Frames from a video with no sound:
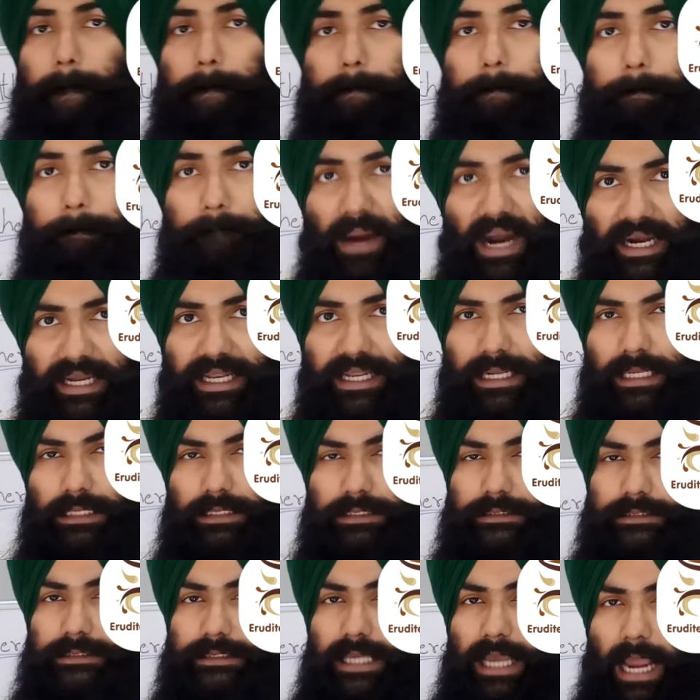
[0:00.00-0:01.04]

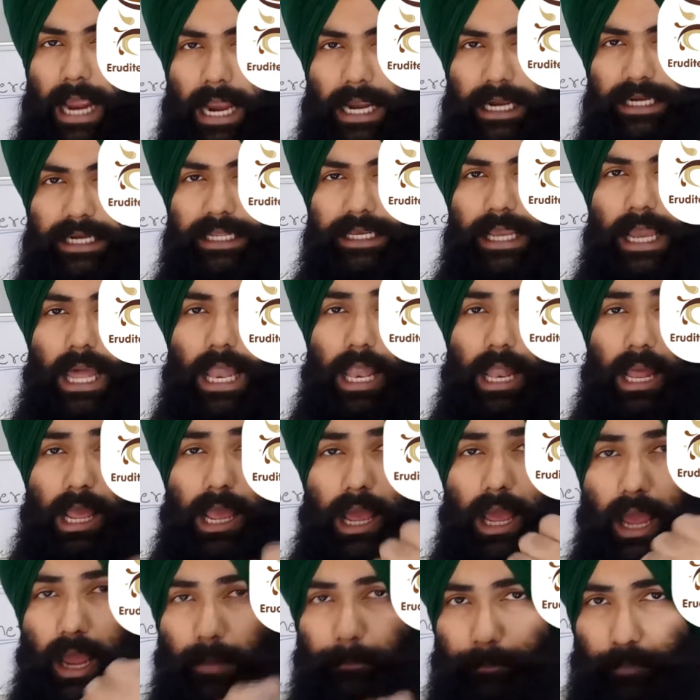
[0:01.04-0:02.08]
particles, LDL
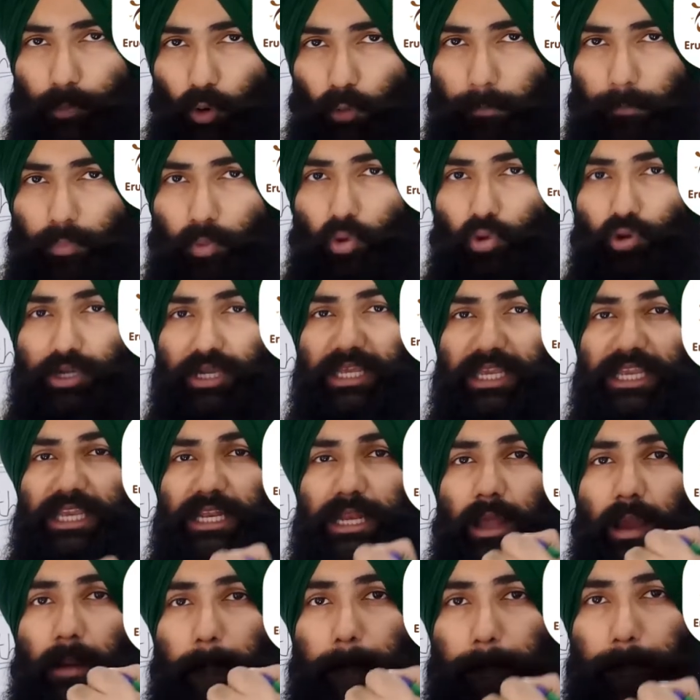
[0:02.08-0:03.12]

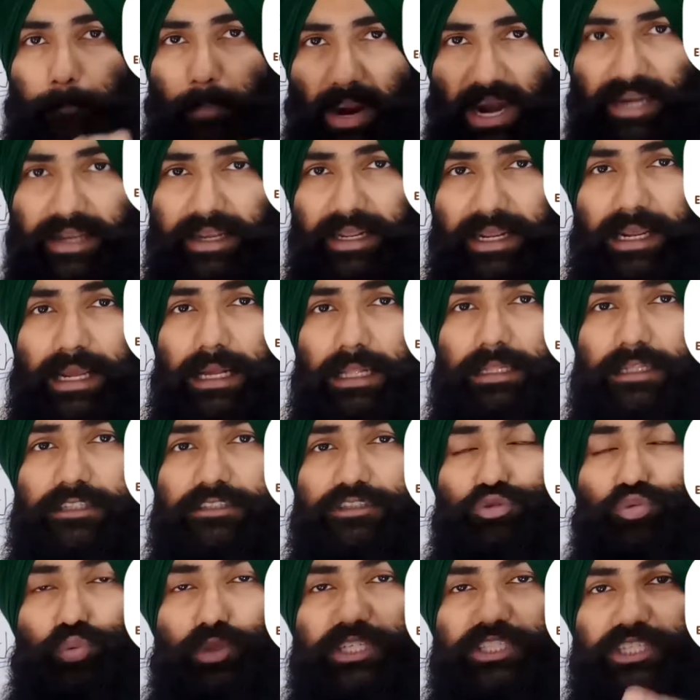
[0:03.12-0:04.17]
apoprotein
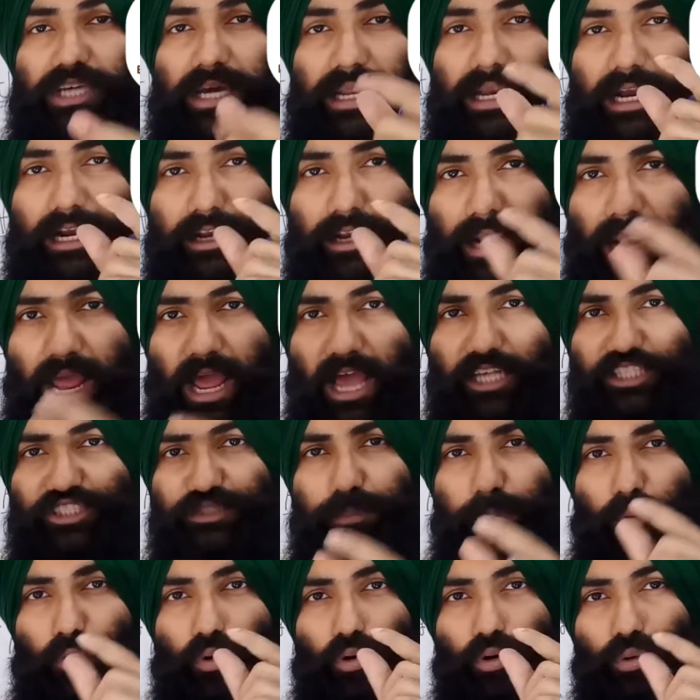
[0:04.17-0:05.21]
particles, which are our
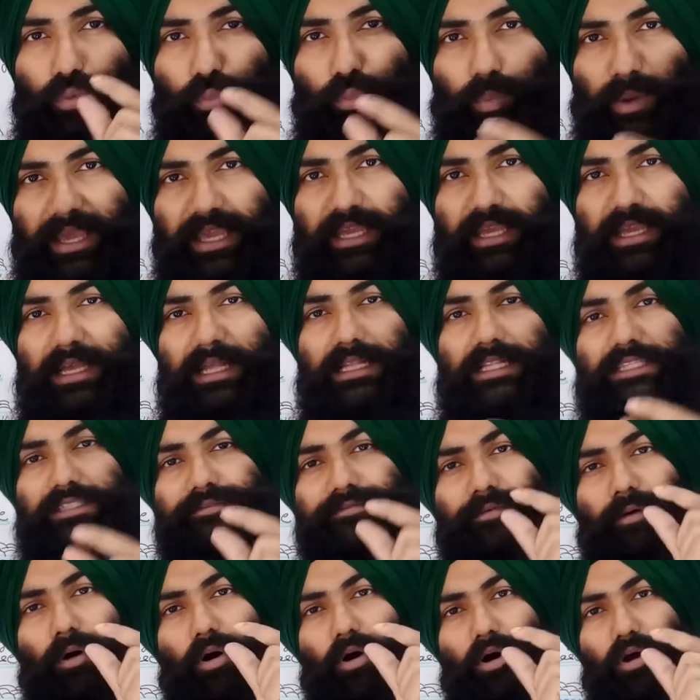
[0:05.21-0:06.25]
transport
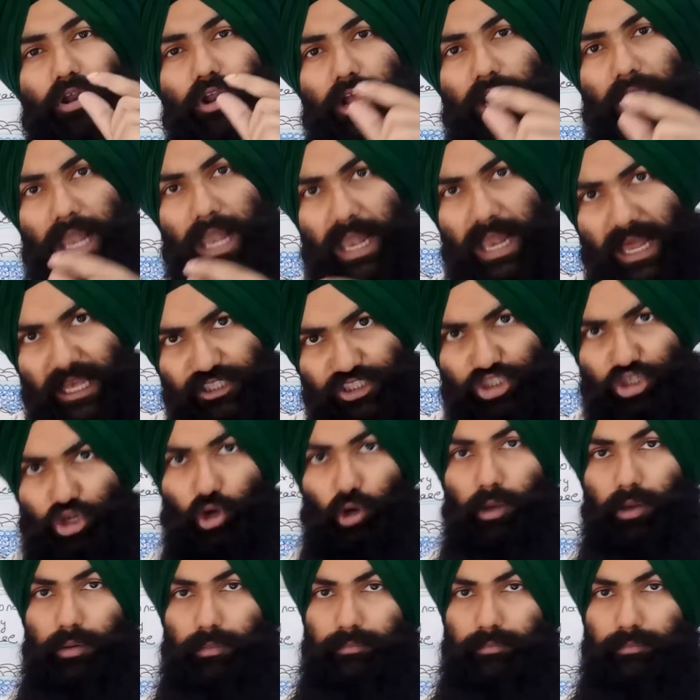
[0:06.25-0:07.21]
vehicles for cholesterol.